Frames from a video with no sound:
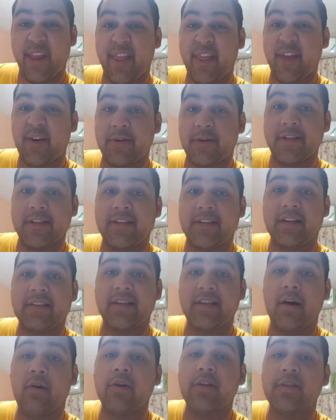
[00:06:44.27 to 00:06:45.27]

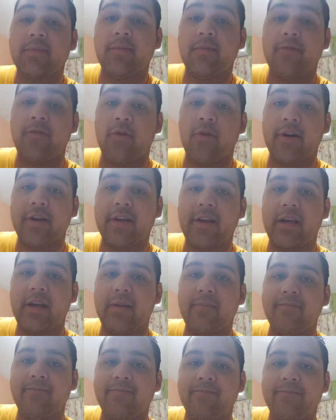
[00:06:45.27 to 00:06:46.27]
36 hours before a game.